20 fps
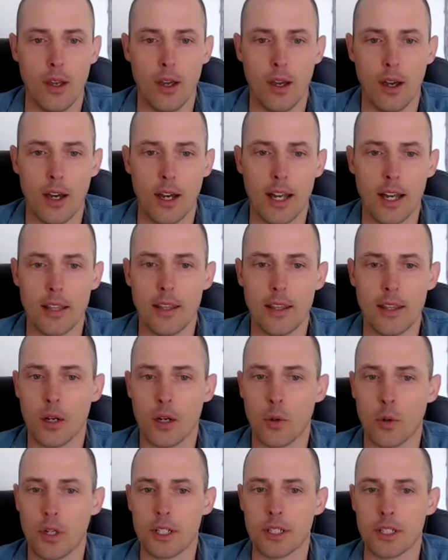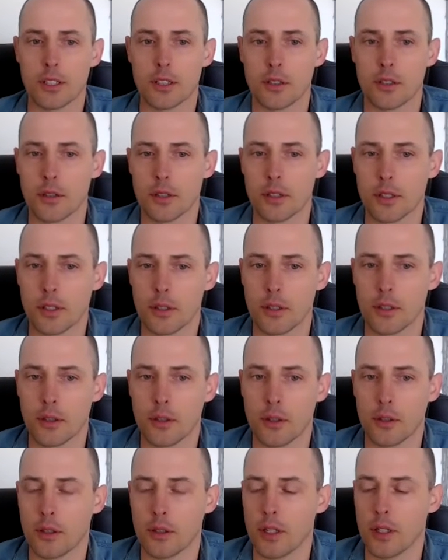I had that question
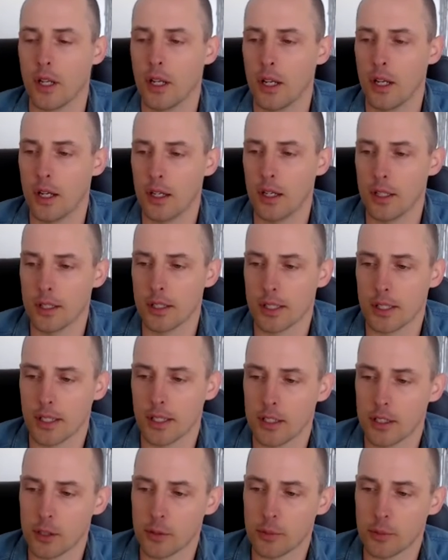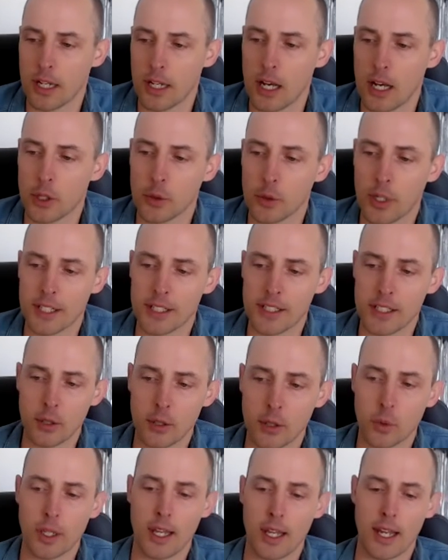also sent to me. How do I deal
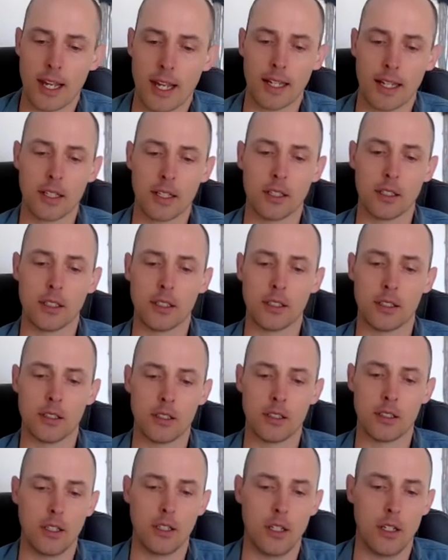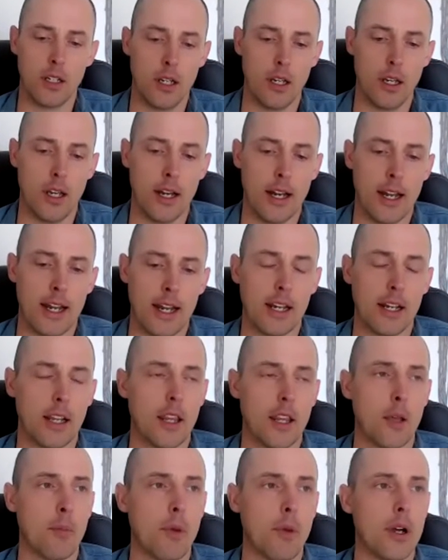with anger? An anger
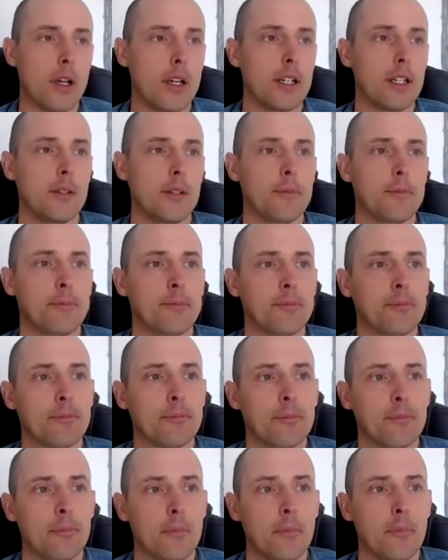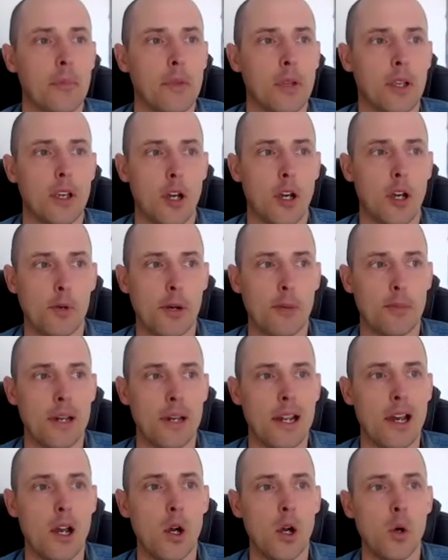that might come up
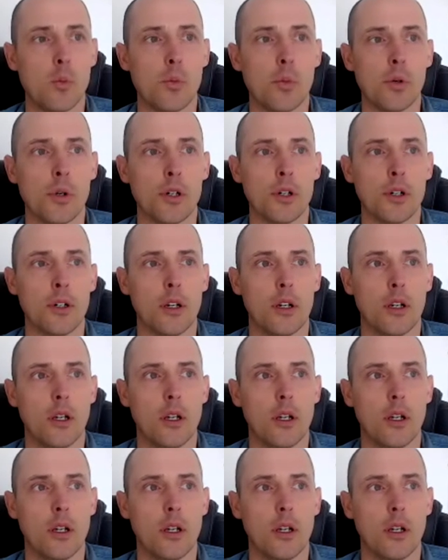now, but